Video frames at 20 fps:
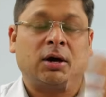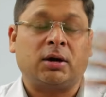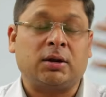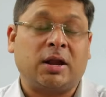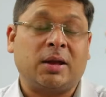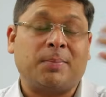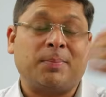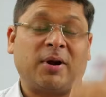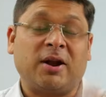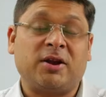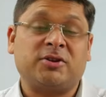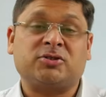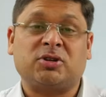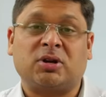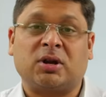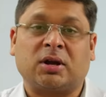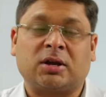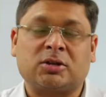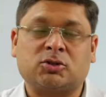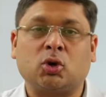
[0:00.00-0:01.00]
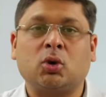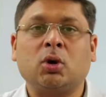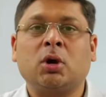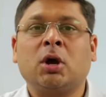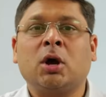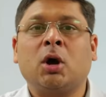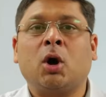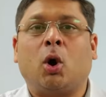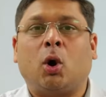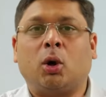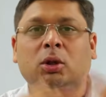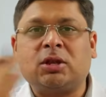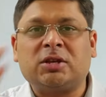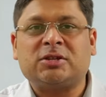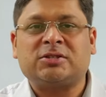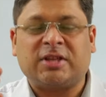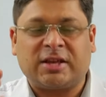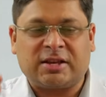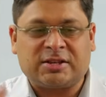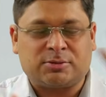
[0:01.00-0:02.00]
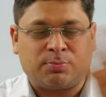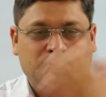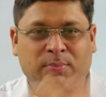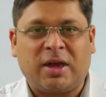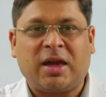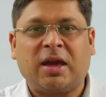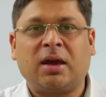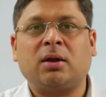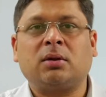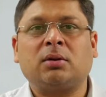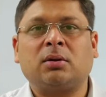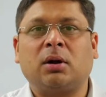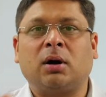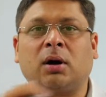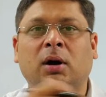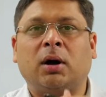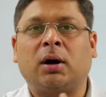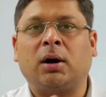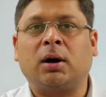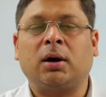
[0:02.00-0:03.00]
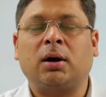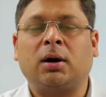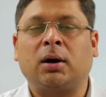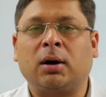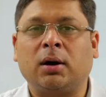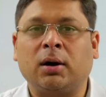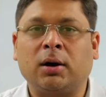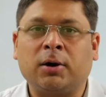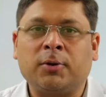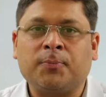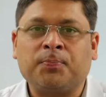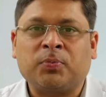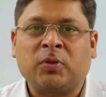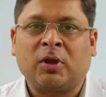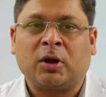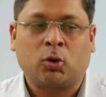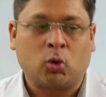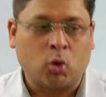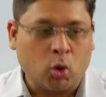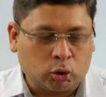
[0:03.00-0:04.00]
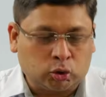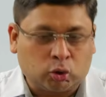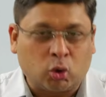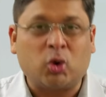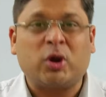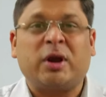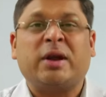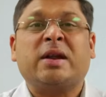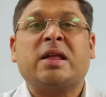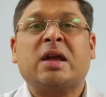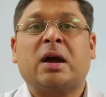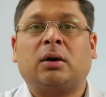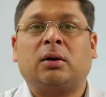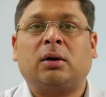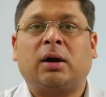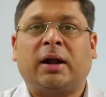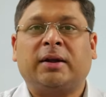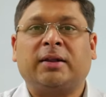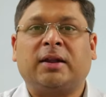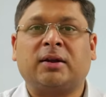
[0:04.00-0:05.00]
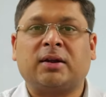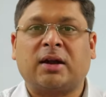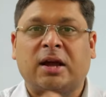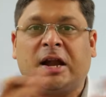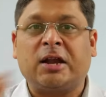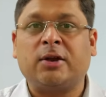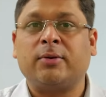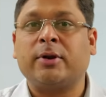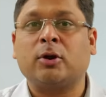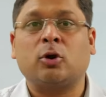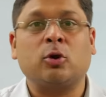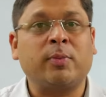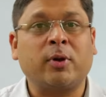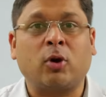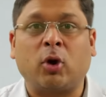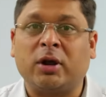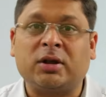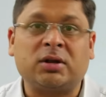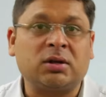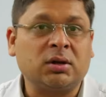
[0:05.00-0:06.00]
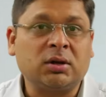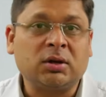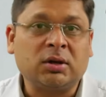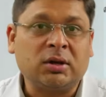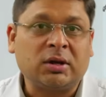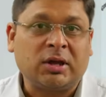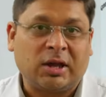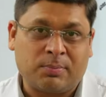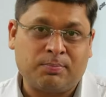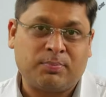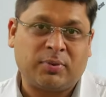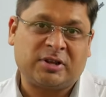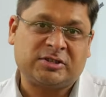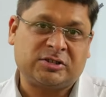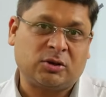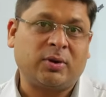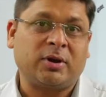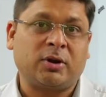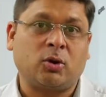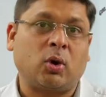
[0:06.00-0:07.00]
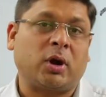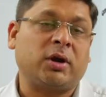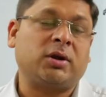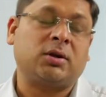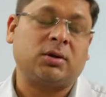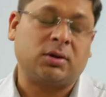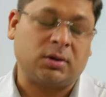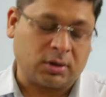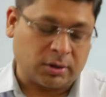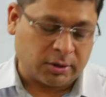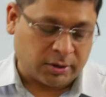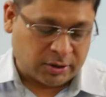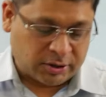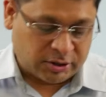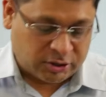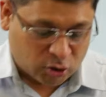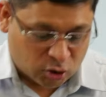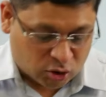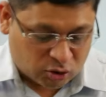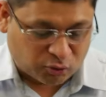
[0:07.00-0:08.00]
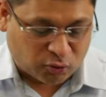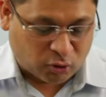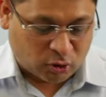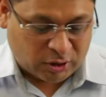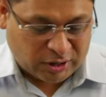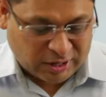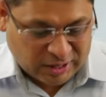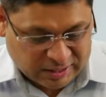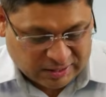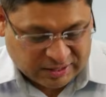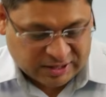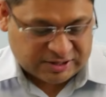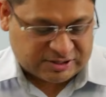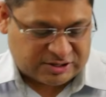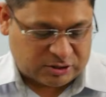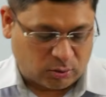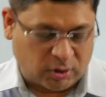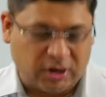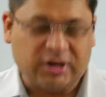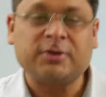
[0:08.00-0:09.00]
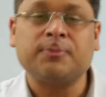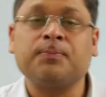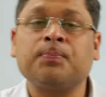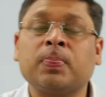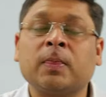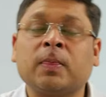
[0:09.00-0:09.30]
Nepal and Sri Lanka. So all these things may go through India, and that connectivity could be quite impressive and quite useful, intensive, right?